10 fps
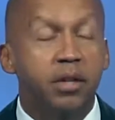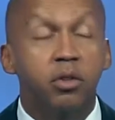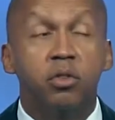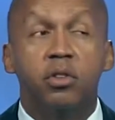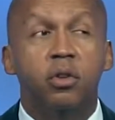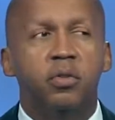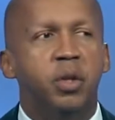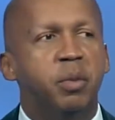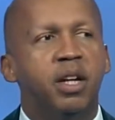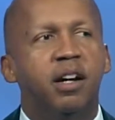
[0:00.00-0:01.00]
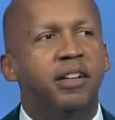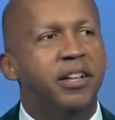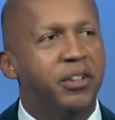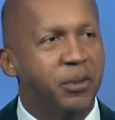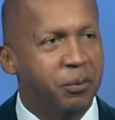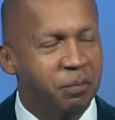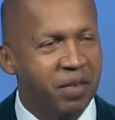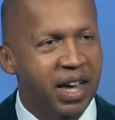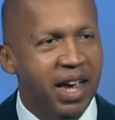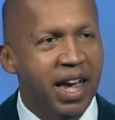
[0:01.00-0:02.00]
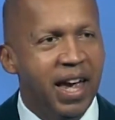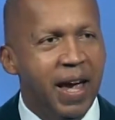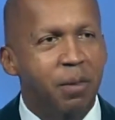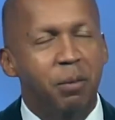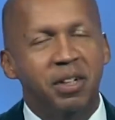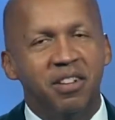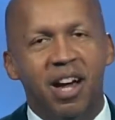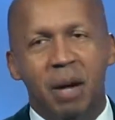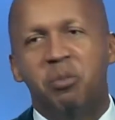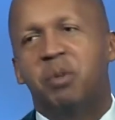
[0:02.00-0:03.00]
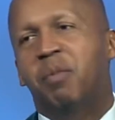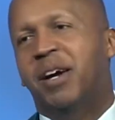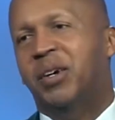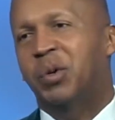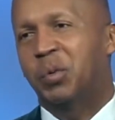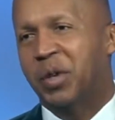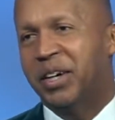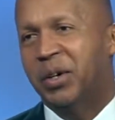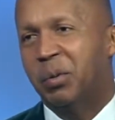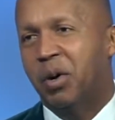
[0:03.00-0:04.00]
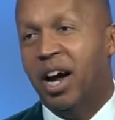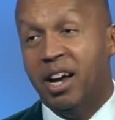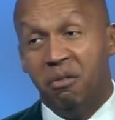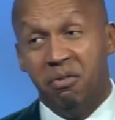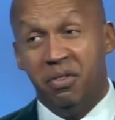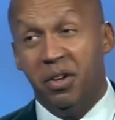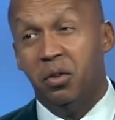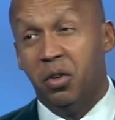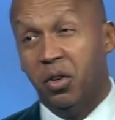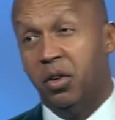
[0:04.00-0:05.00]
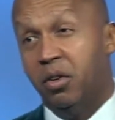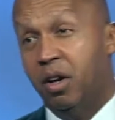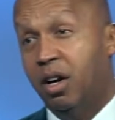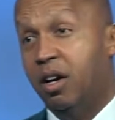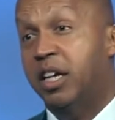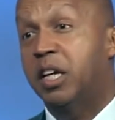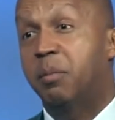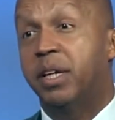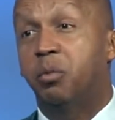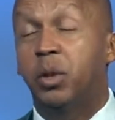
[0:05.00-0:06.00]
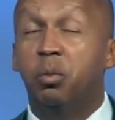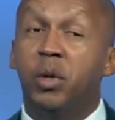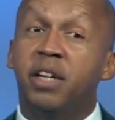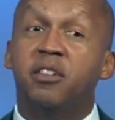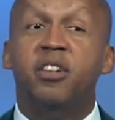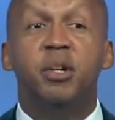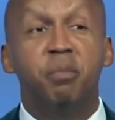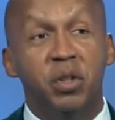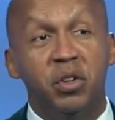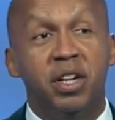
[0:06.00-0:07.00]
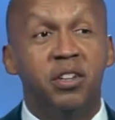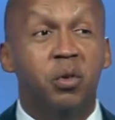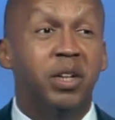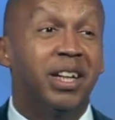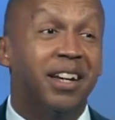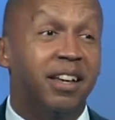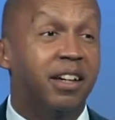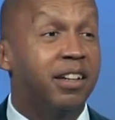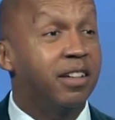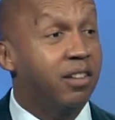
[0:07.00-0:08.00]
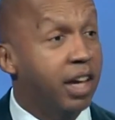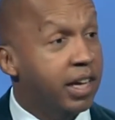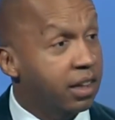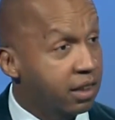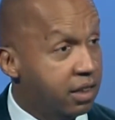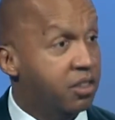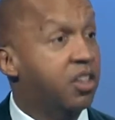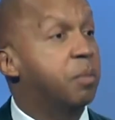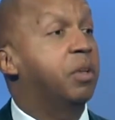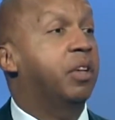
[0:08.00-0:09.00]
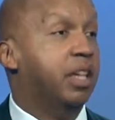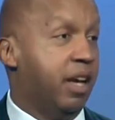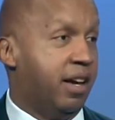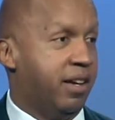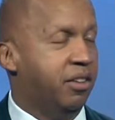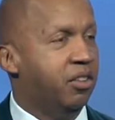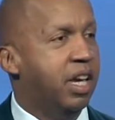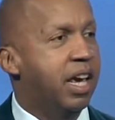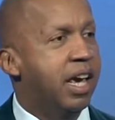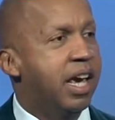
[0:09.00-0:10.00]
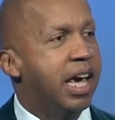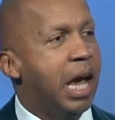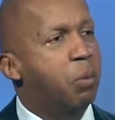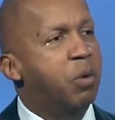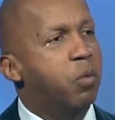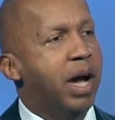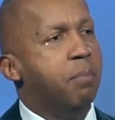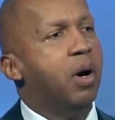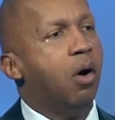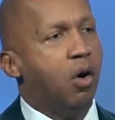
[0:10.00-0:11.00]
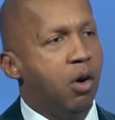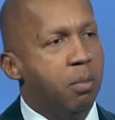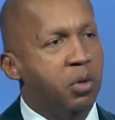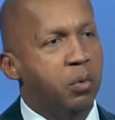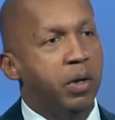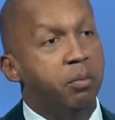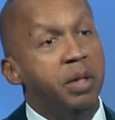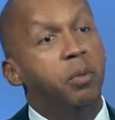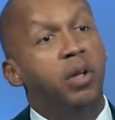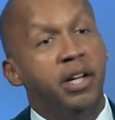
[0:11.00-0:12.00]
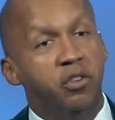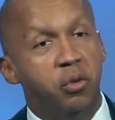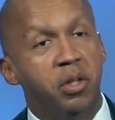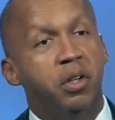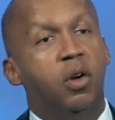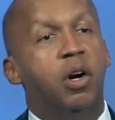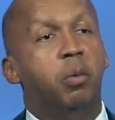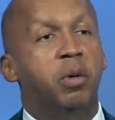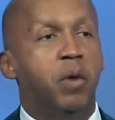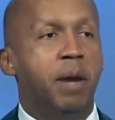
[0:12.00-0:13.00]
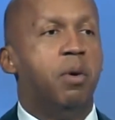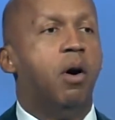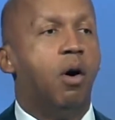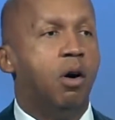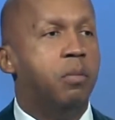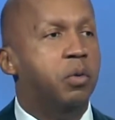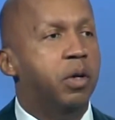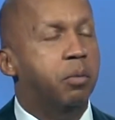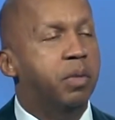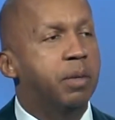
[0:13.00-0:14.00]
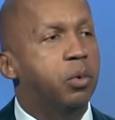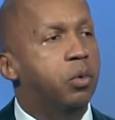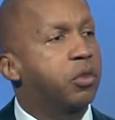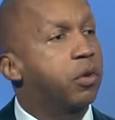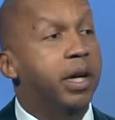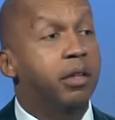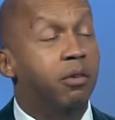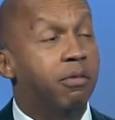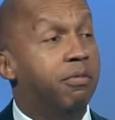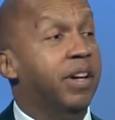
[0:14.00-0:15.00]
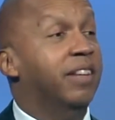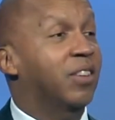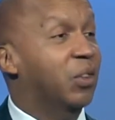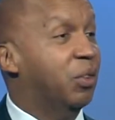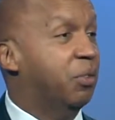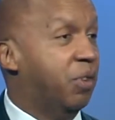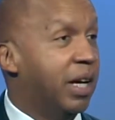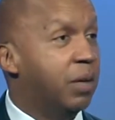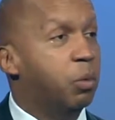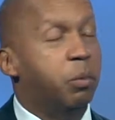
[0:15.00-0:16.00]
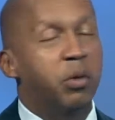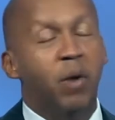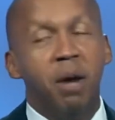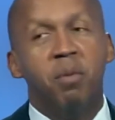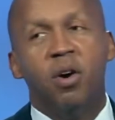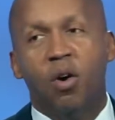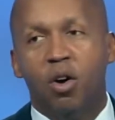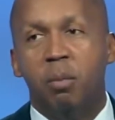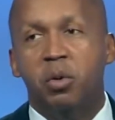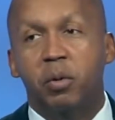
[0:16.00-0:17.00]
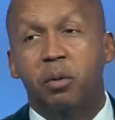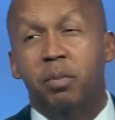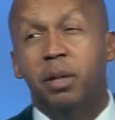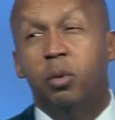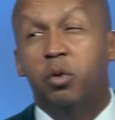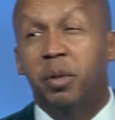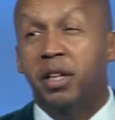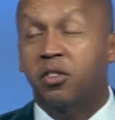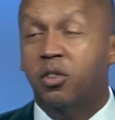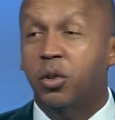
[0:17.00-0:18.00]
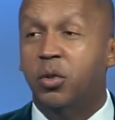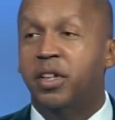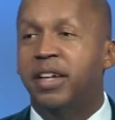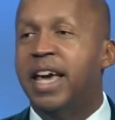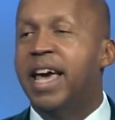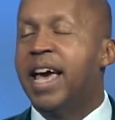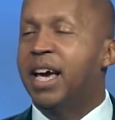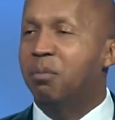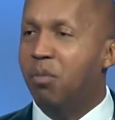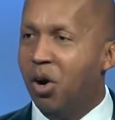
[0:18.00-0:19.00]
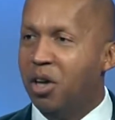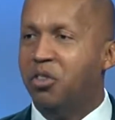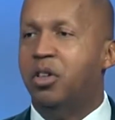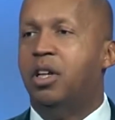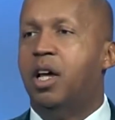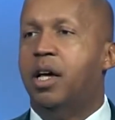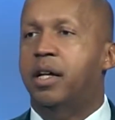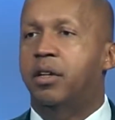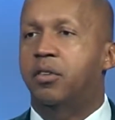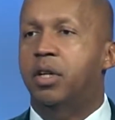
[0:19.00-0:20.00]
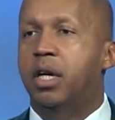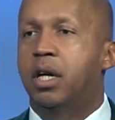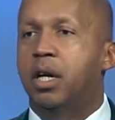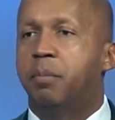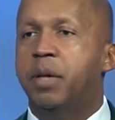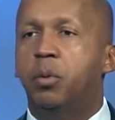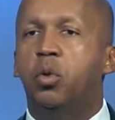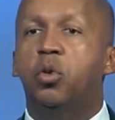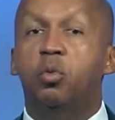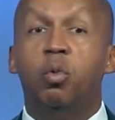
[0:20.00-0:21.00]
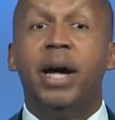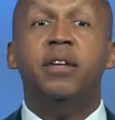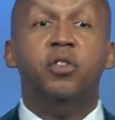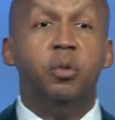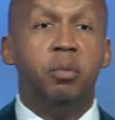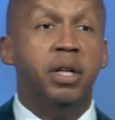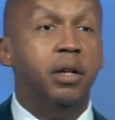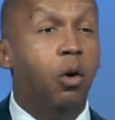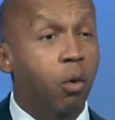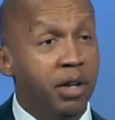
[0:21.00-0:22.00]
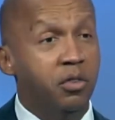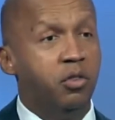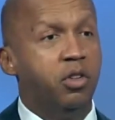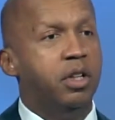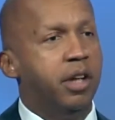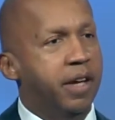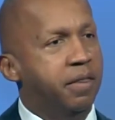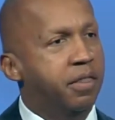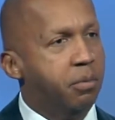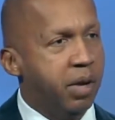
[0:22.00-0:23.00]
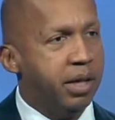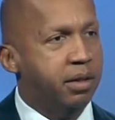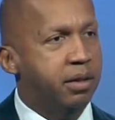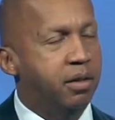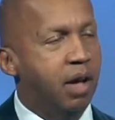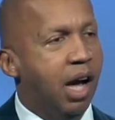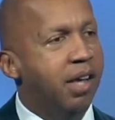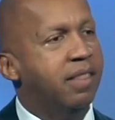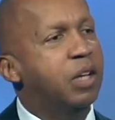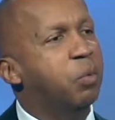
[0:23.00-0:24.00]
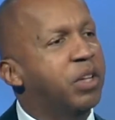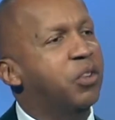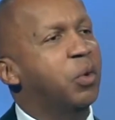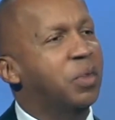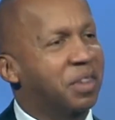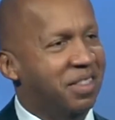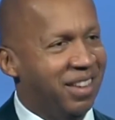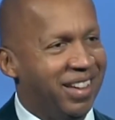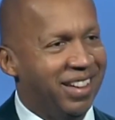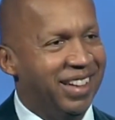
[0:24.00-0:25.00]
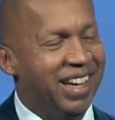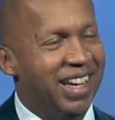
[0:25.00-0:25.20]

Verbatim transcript: do you still feel me hugging you? And there have been times in my career where I have felt her hugging me. And when we as communities create identities like this community has, and we wrap our arms around people like Judy Clarke, we wrap our arms around people who are trying to fight the good fight, when we wrap our arms around people who've been excluded and marginalized, people whose rights are being questioned and threatened, I think we do the thing